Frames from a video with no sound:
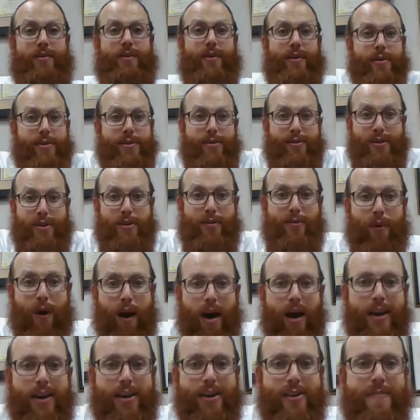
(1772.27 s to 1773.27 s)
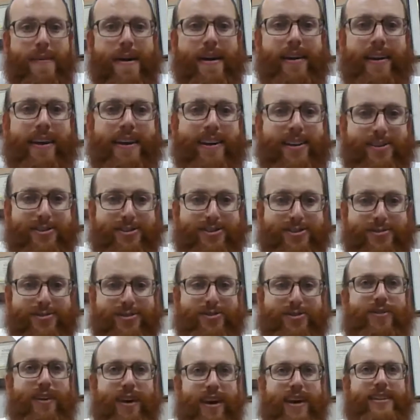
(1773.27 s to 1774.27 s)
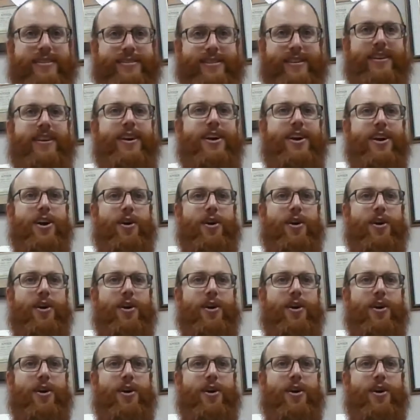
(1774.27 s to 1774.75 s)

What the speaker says: What are you thinking? Why are you making your Jews crazy?